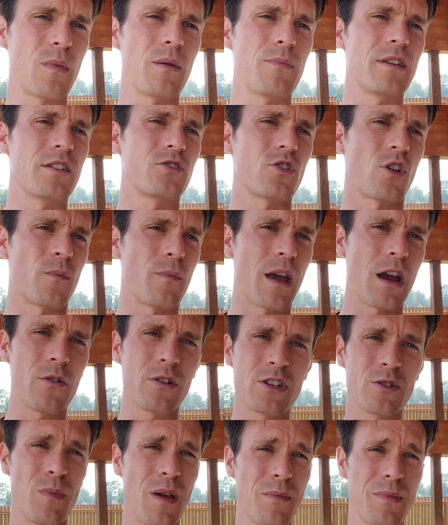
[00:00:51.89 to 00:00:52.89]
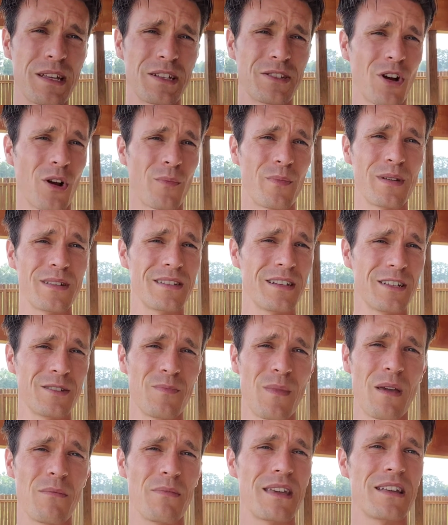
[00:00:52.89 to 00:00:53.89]
Maybe it's our marriage, maybe it's our
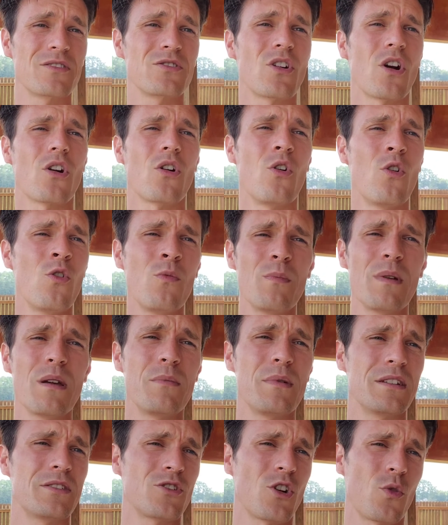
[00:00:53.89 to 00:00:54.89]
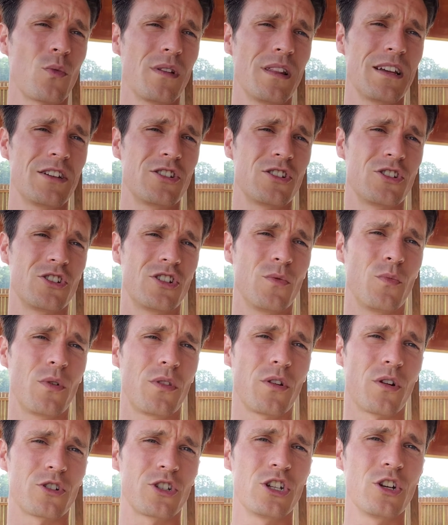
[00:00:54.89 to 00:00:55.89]
business, maybe it's our home, maybe it's our relationship
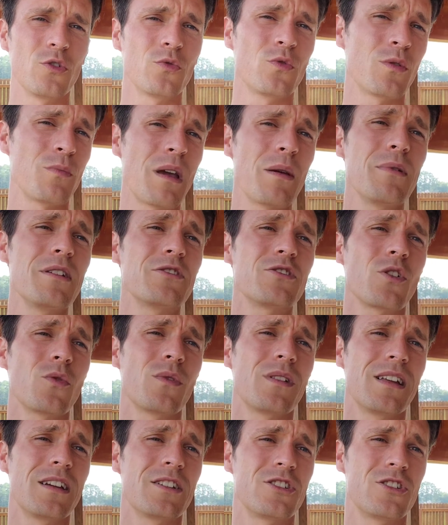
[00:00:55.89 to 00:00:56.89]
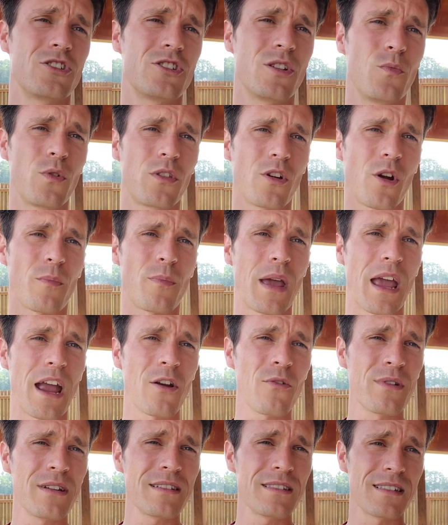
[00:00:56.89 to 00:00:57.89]
with our children, maybe it's our relationship with our
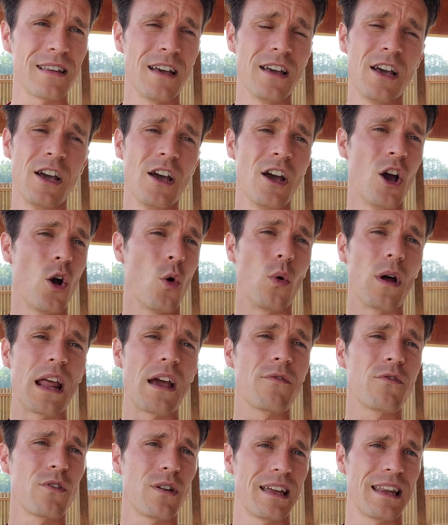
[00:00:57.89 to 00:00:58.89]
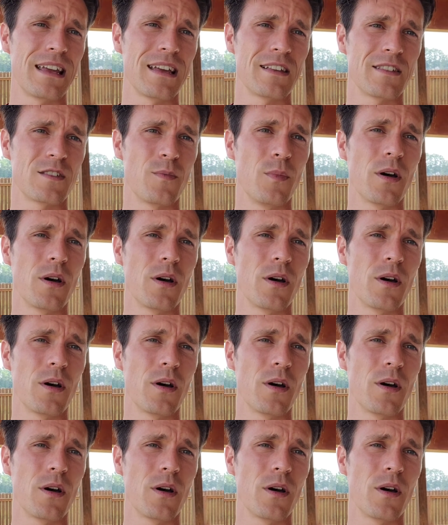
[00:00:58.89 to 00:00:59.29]
parents, whatever it is.